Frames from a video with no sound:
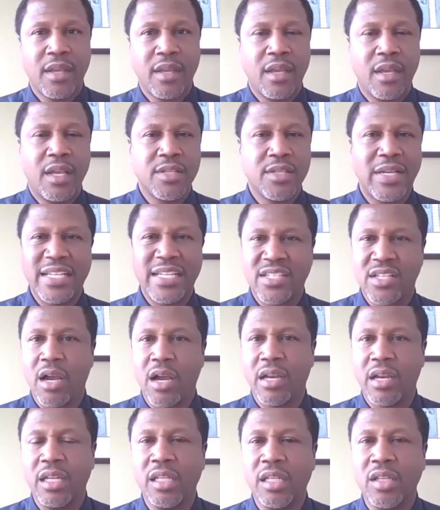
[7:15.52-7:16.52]
And so I
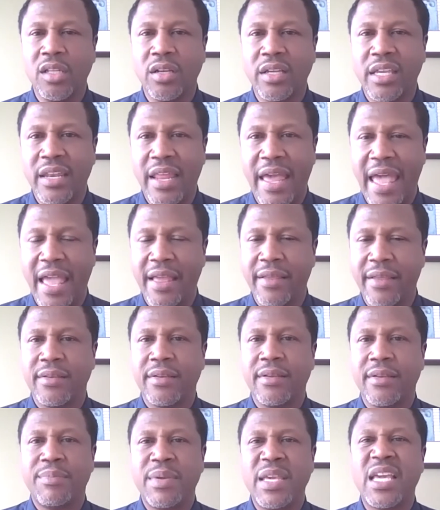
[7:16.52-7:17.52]
started looking at
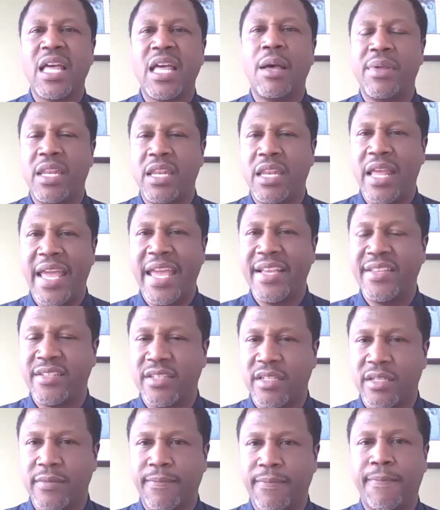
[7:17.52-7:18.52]
becoming an
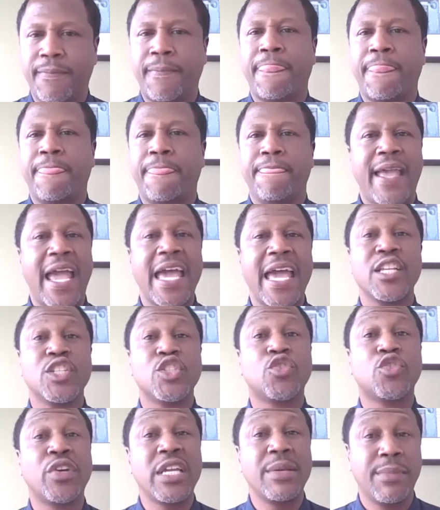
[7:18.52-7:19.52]
agent. Had a
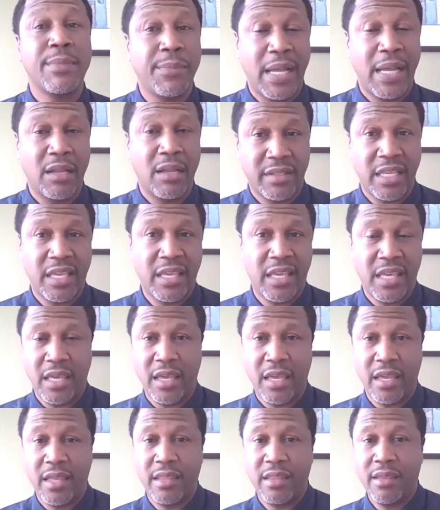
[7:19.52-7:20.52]
dream about the
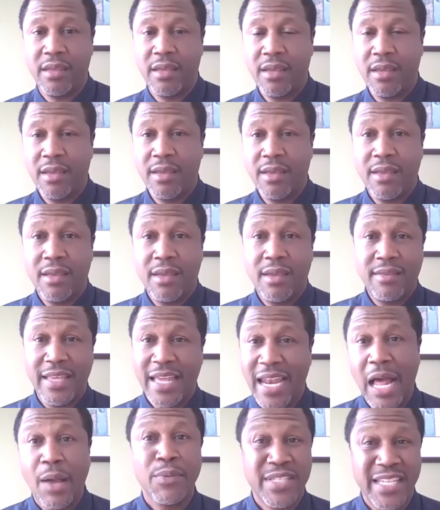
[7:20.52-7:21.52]
kid that
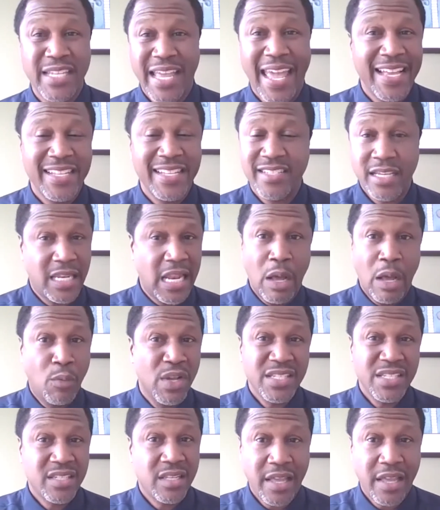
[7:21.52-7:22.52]
I was an agent, and I
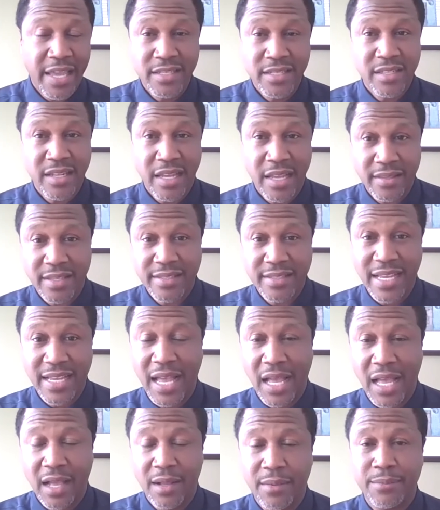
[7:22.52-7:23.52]
wasn't an agent at the
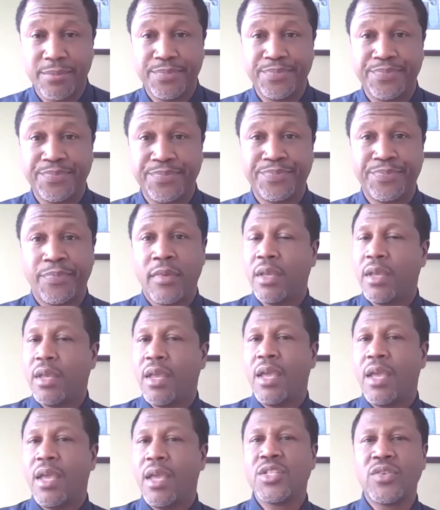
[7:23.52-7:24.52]
time.
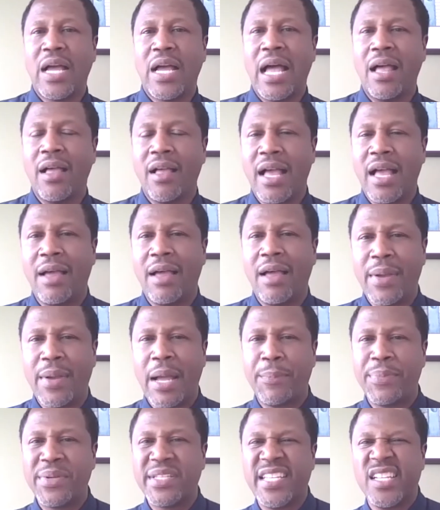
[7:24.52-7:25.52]
And so I
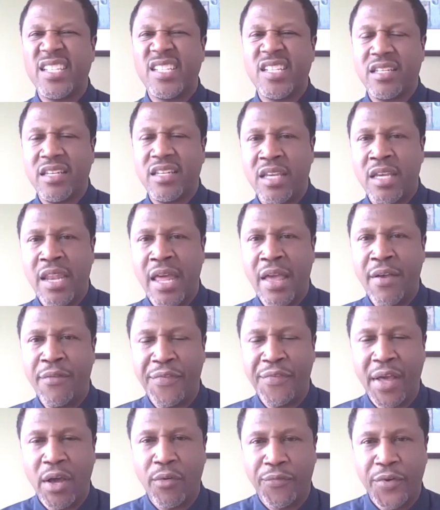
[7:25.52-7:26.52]
petitioned the
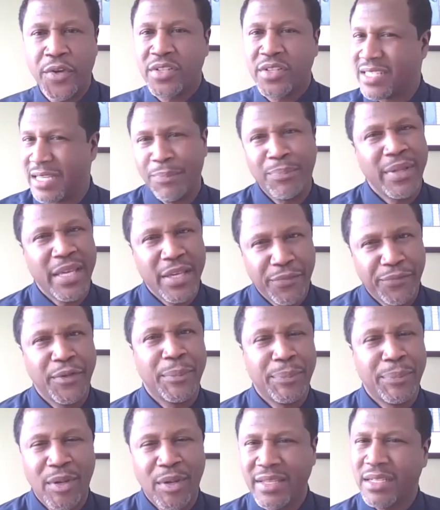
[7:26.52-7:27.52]
NFL first. I played
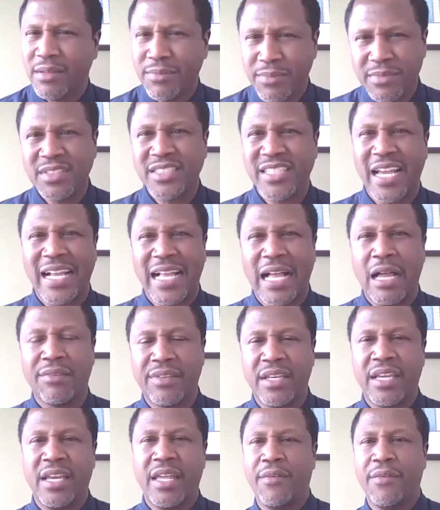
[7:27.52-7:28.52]
football. I check out
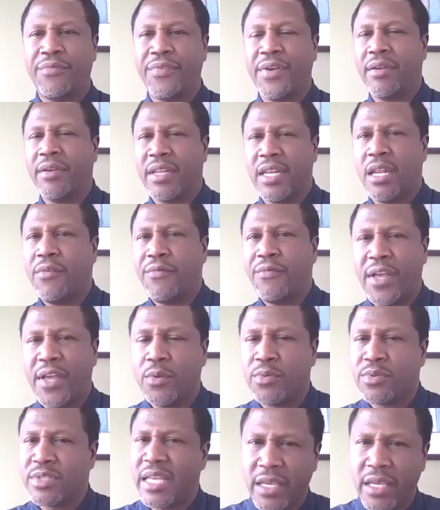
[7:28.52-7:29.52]
the NFL. The NFL
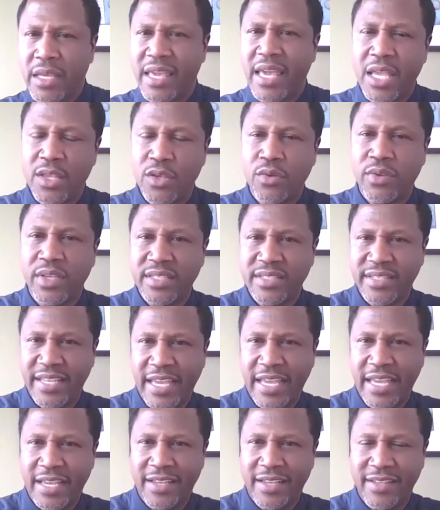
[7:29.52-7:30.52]
was like, yeah, you can
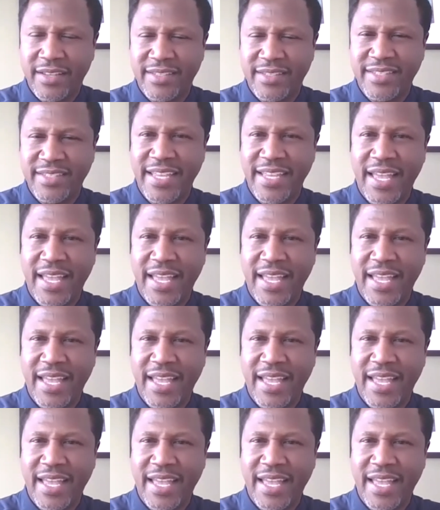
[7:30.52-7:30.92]
take a test.